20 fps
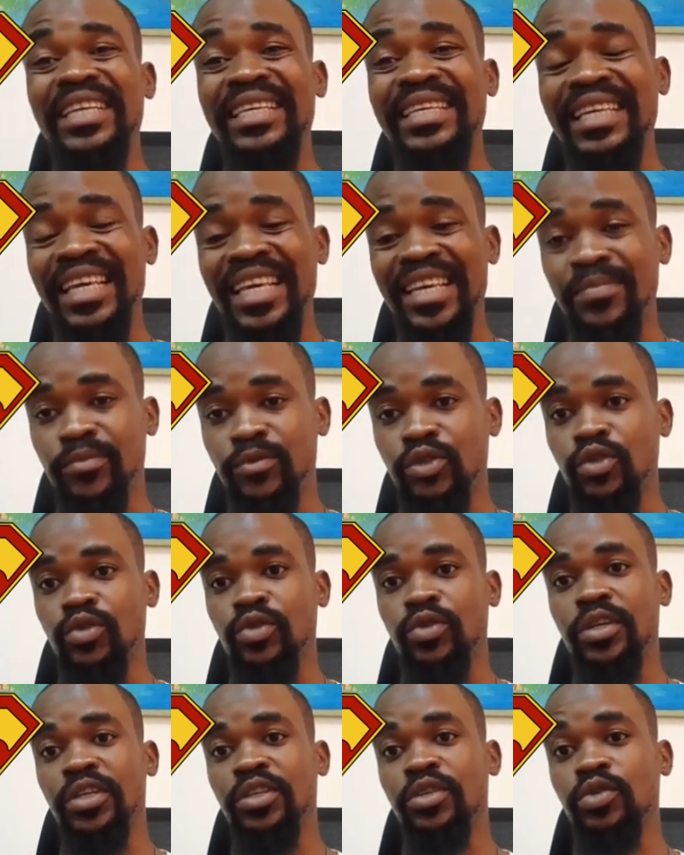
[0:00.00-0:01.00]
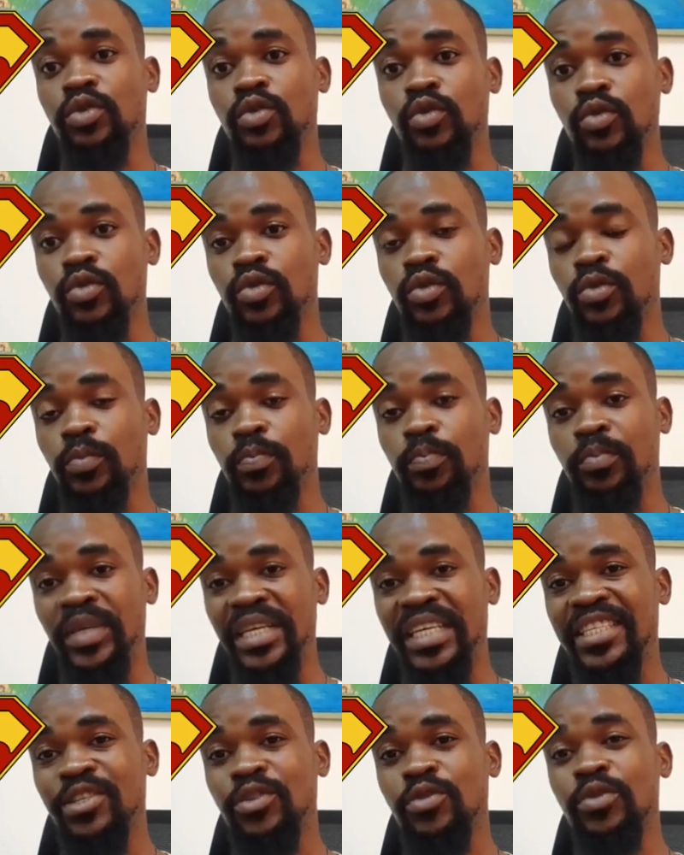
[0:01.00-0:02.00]
into the
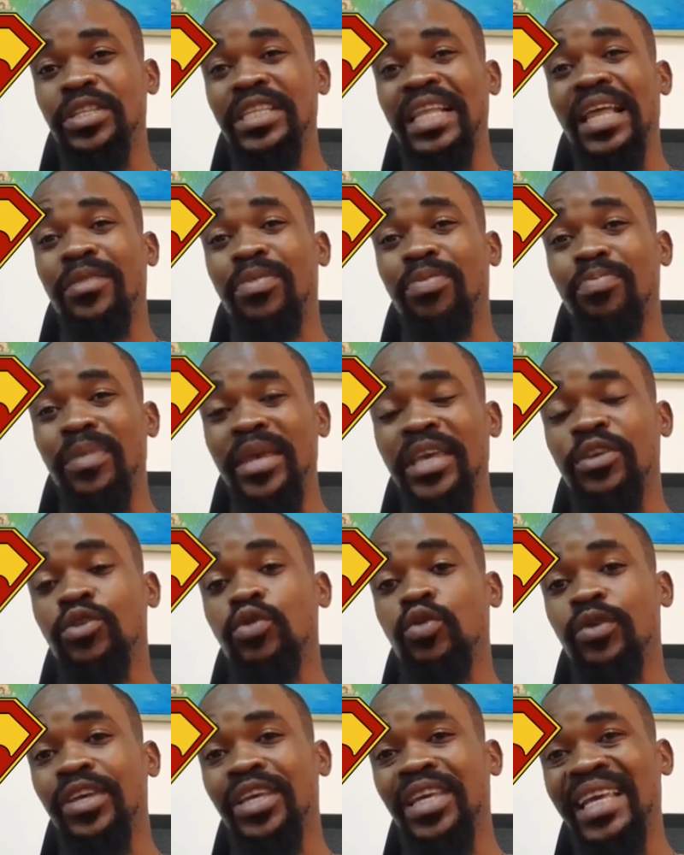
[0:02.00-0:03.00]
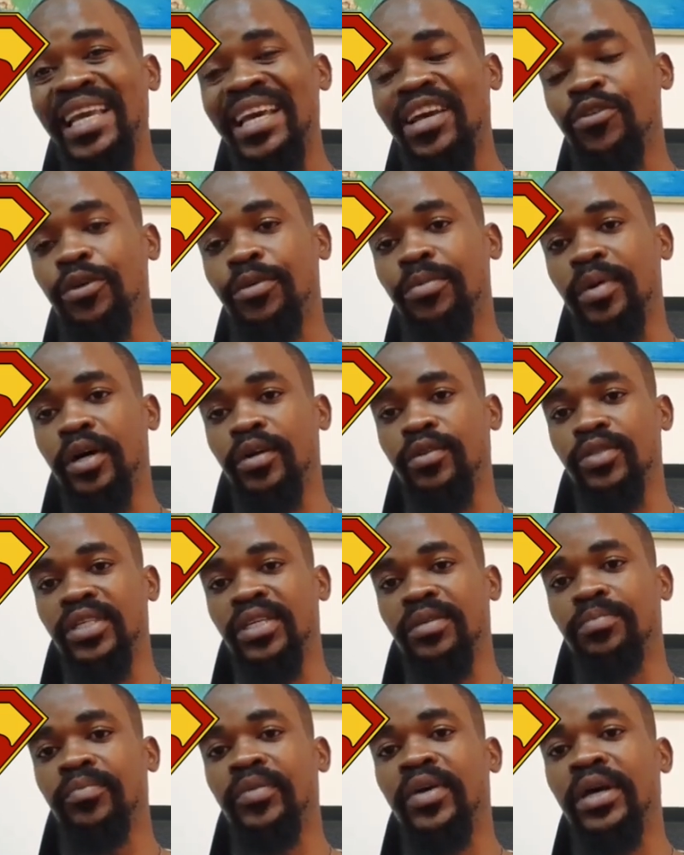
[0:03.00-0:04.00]
big screen and make you care about
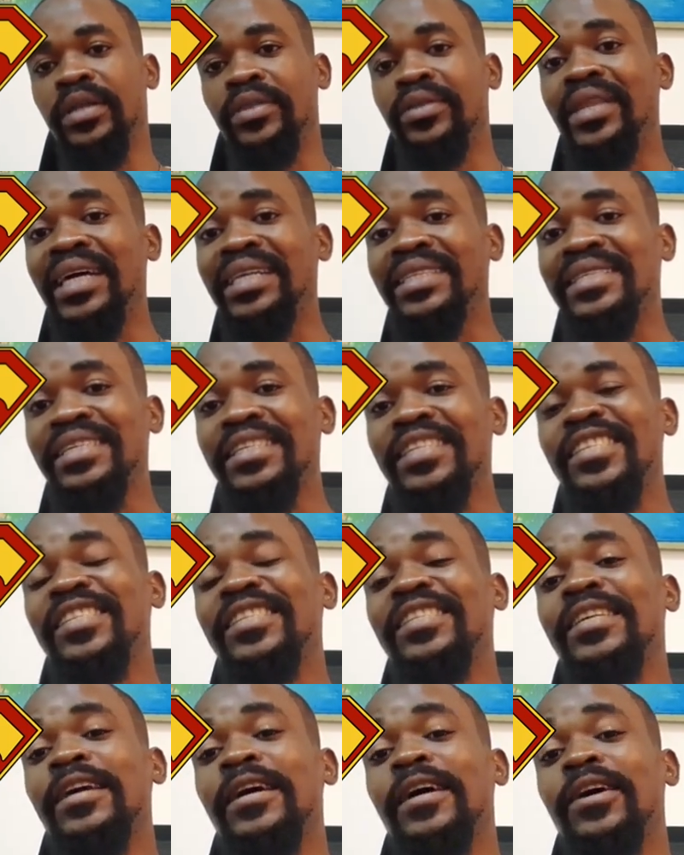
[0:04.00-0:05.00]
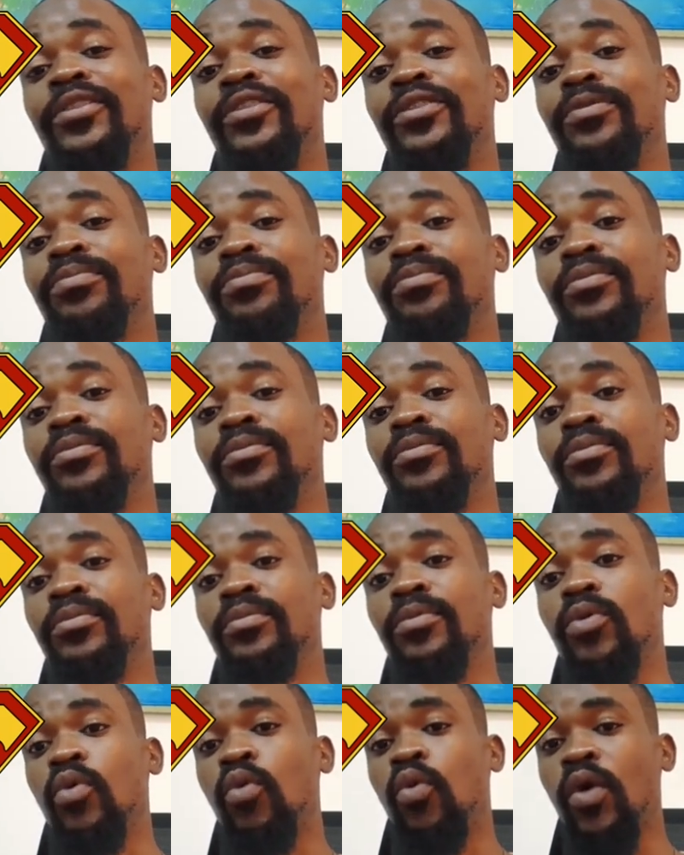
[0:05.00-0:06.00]
him. That is
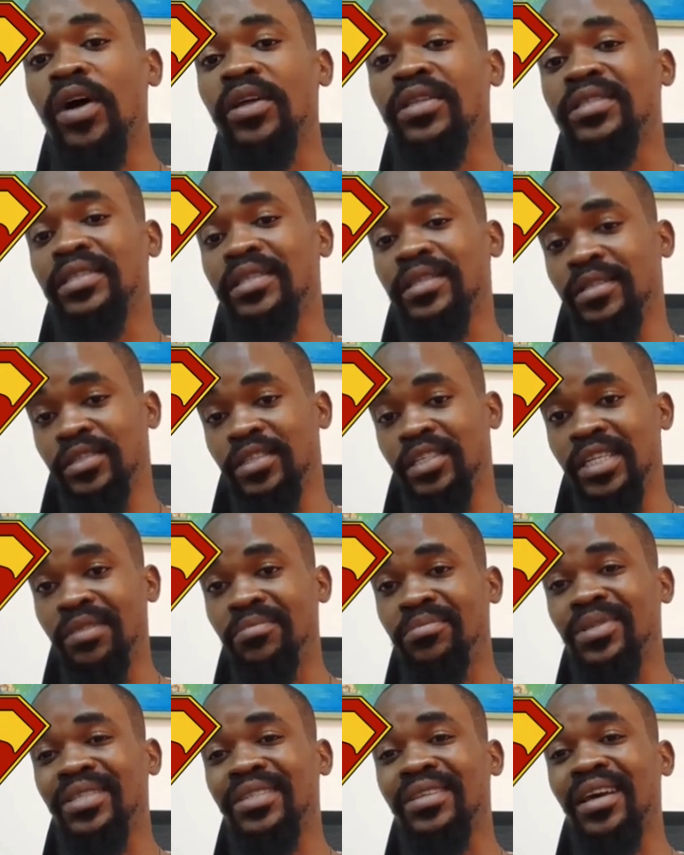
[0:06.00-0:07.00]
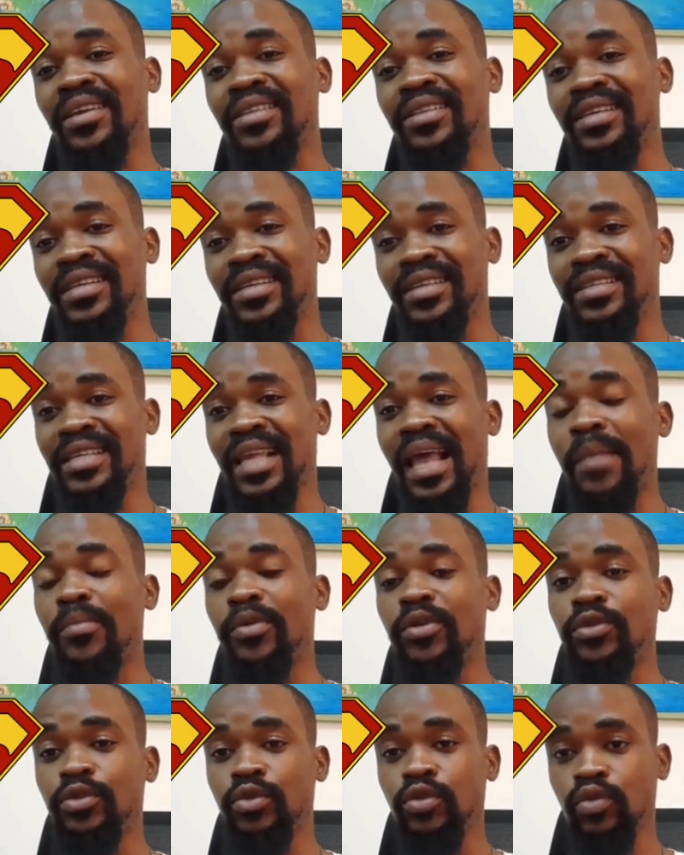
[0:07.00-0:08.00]
what James Gunn is
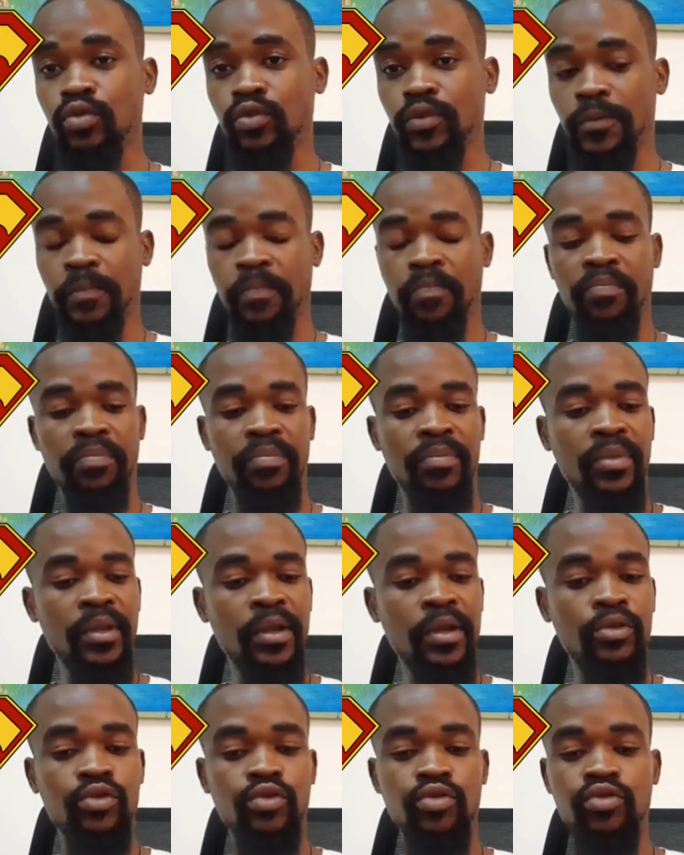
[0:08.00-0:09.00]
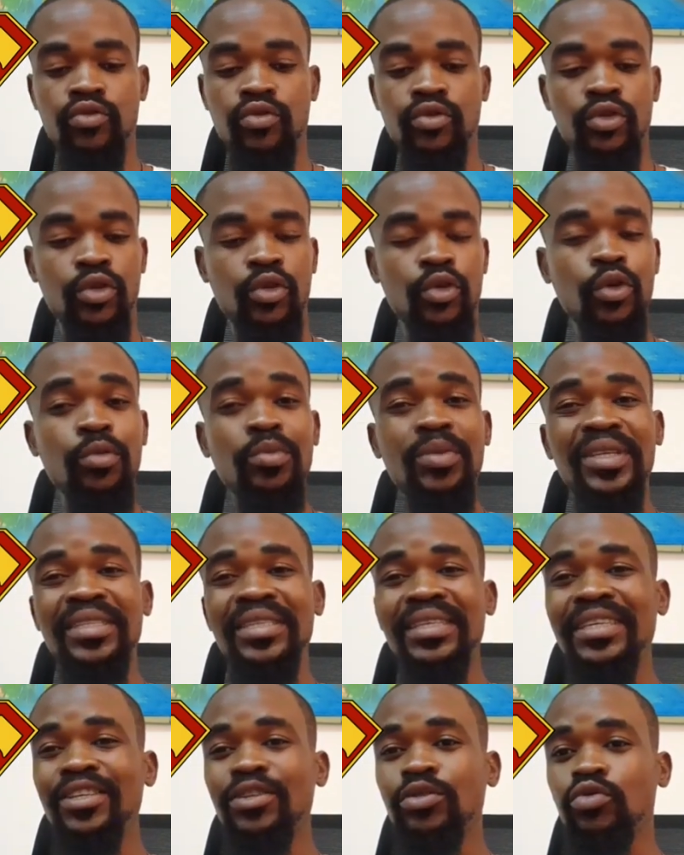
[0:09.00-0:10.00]
able to. Through the
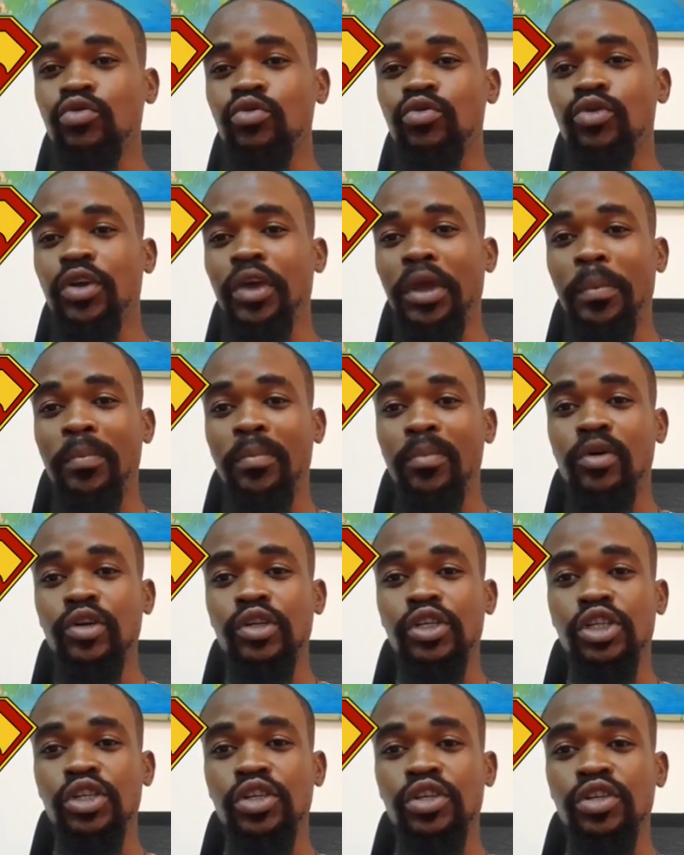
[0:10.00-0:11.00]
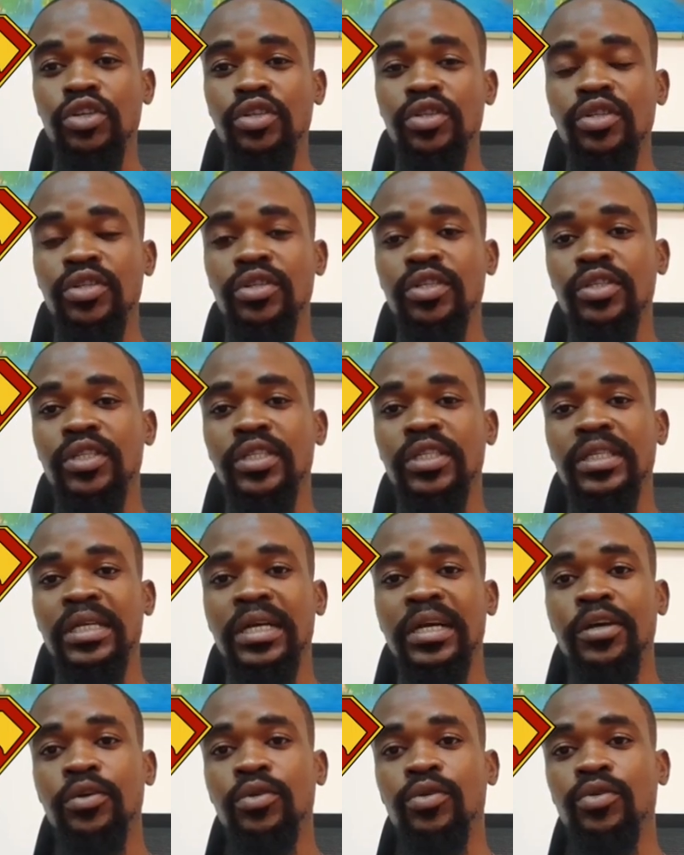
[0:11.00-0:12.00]
comedy, through the emotions,
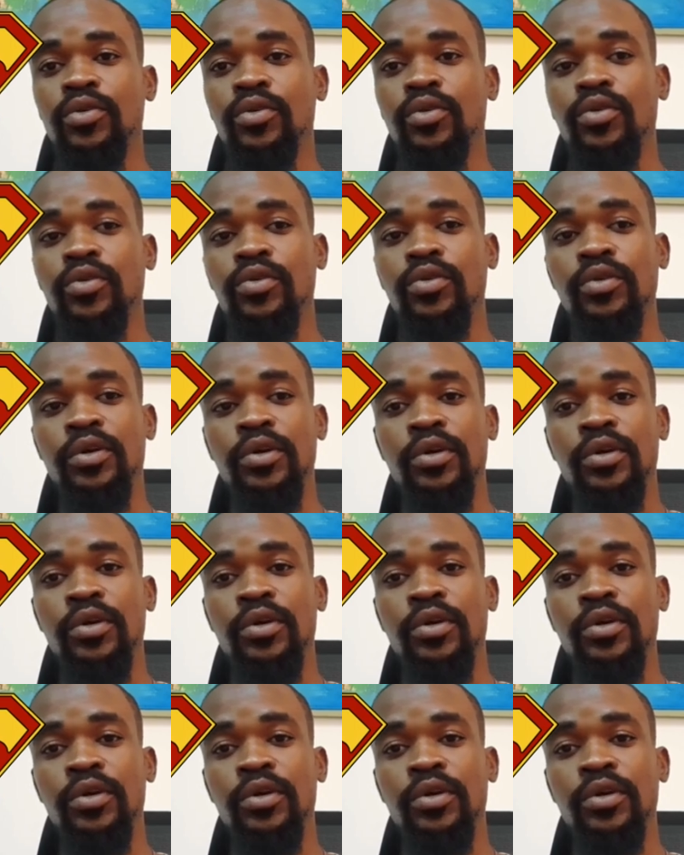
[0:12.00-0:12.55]
you know,